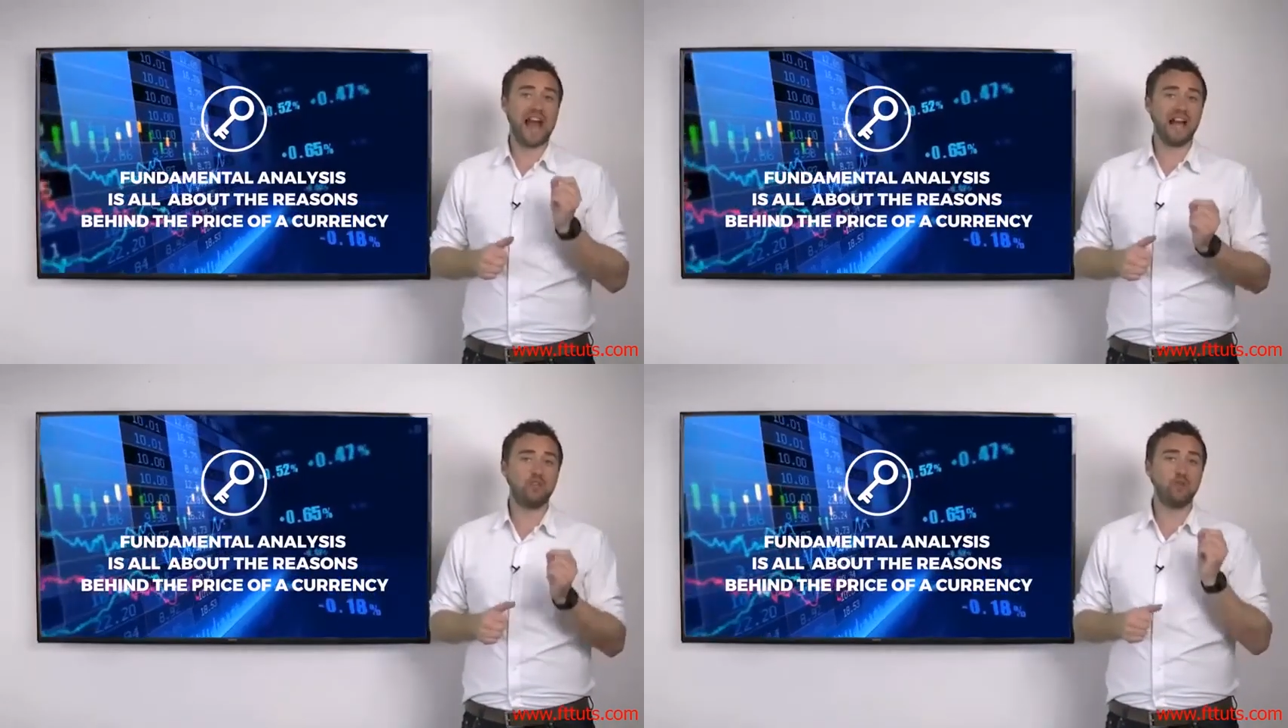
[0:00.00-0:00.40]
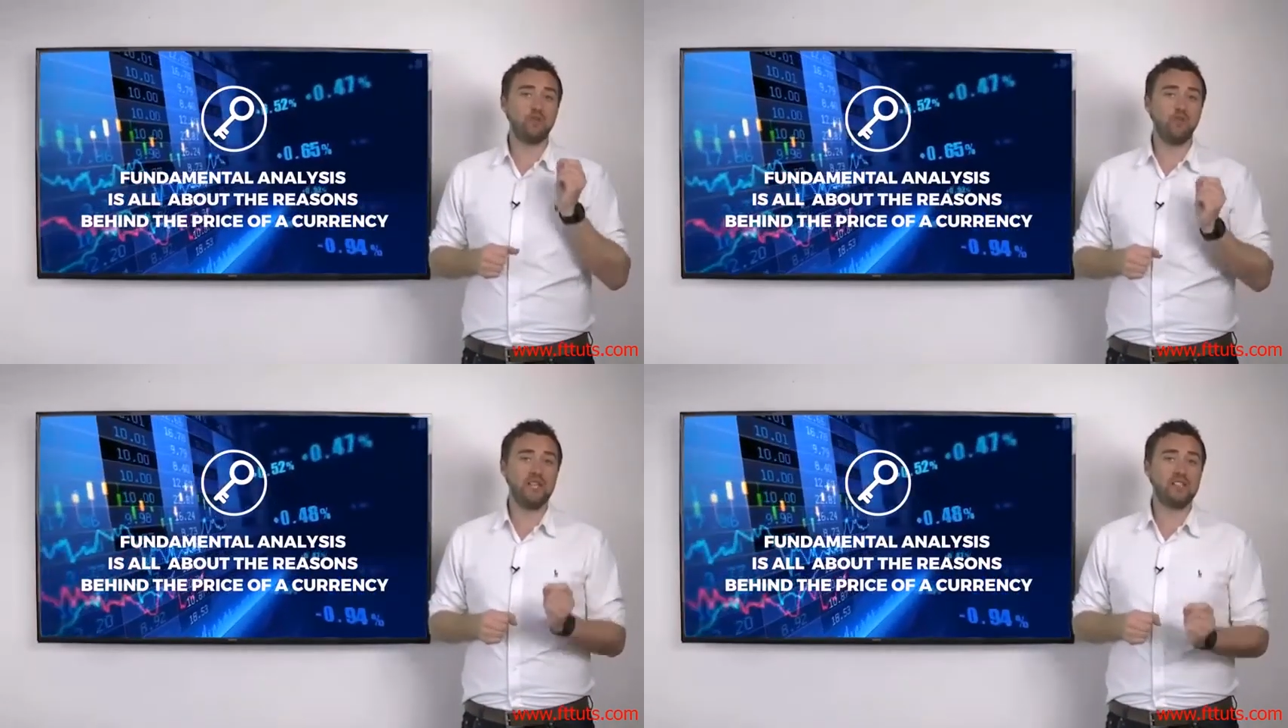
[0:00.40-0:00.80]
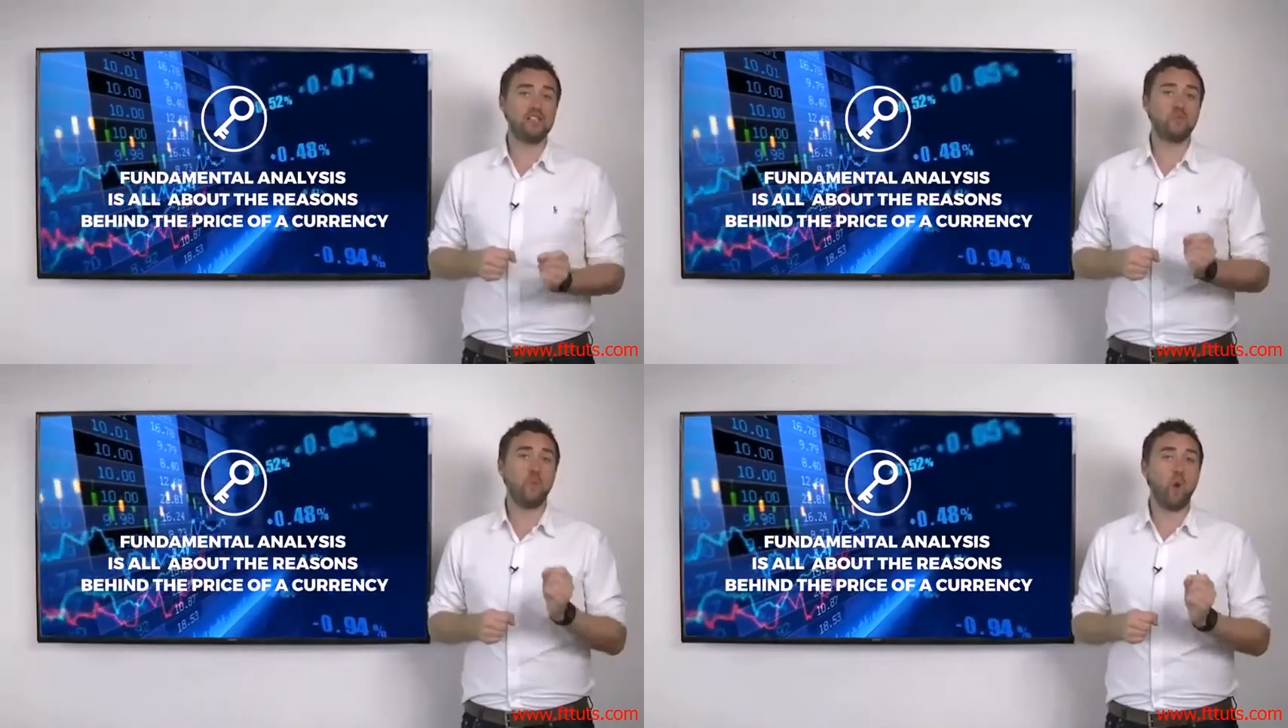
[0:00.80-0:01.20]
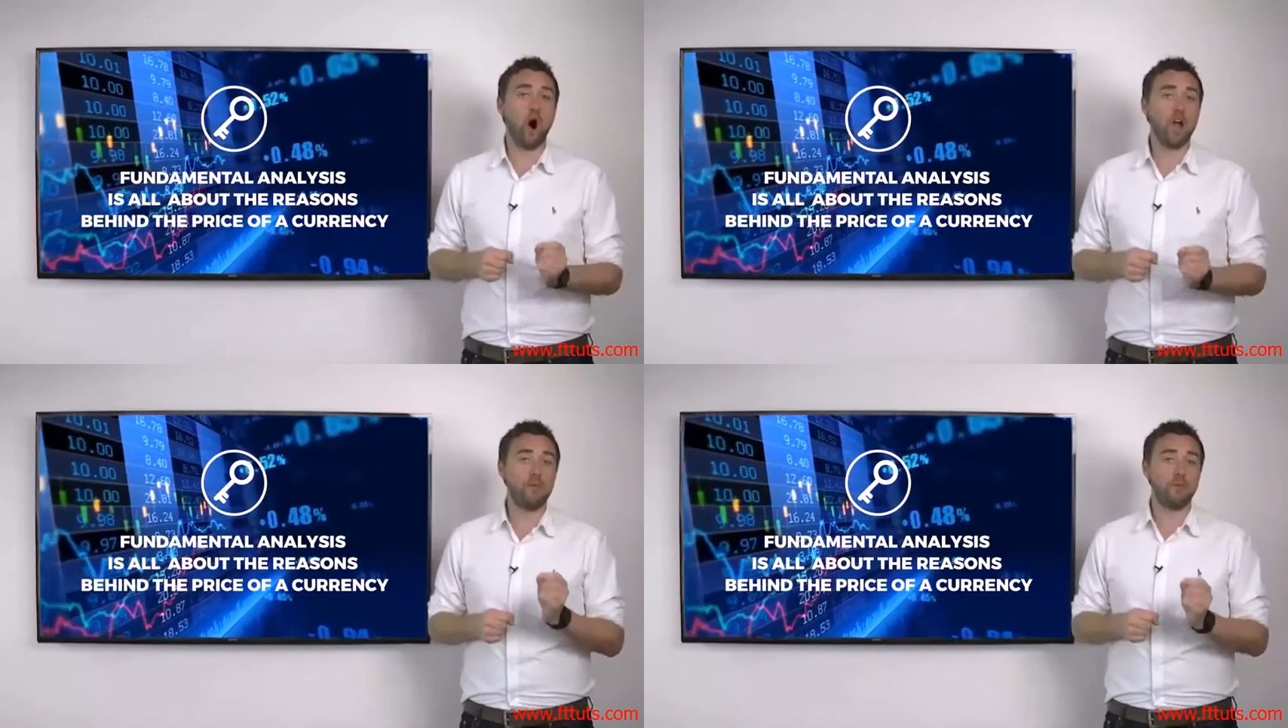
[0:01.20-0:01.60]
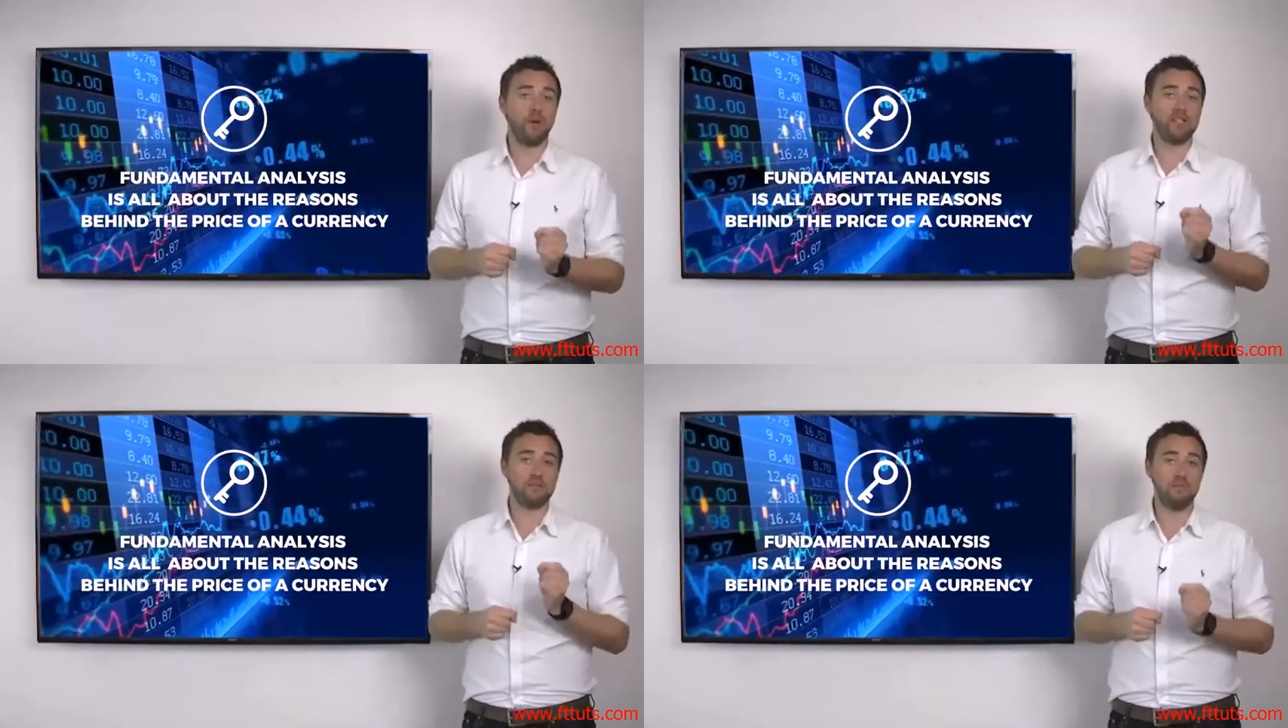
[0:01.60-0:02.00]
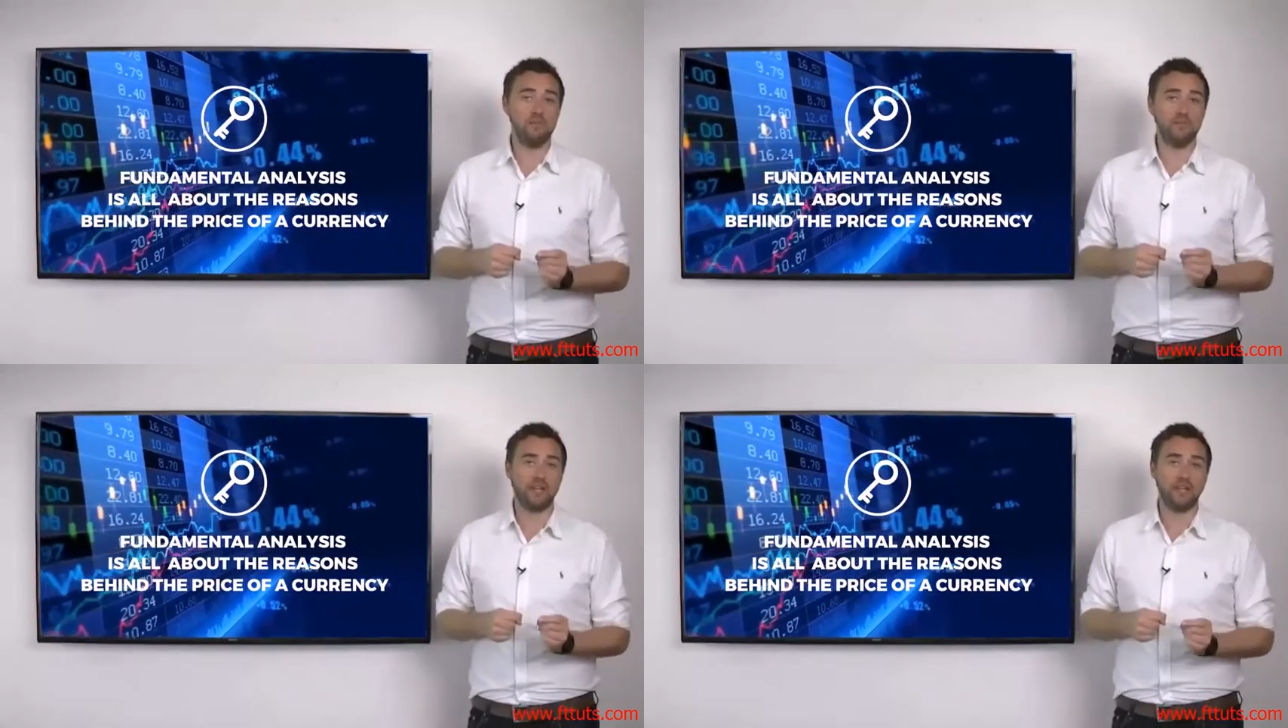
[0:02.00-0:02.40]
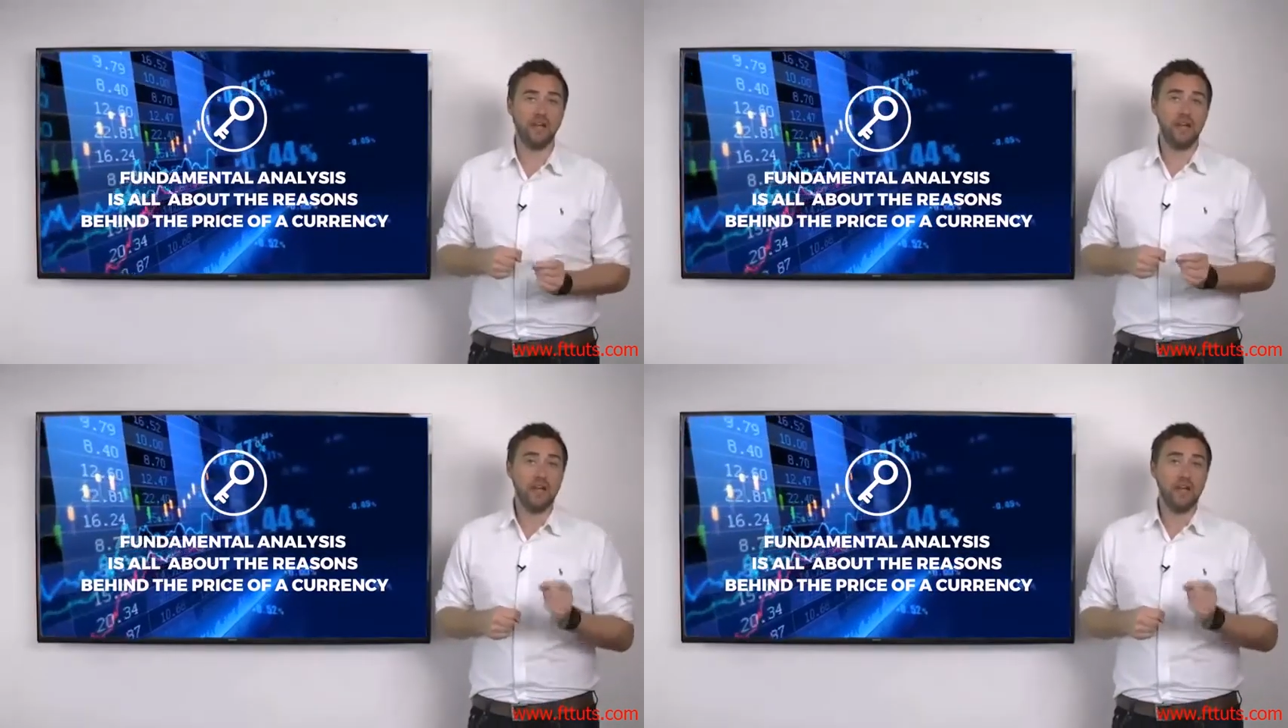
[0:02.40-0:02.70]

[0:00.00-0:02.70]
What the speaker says: actual reasons why the price is moving,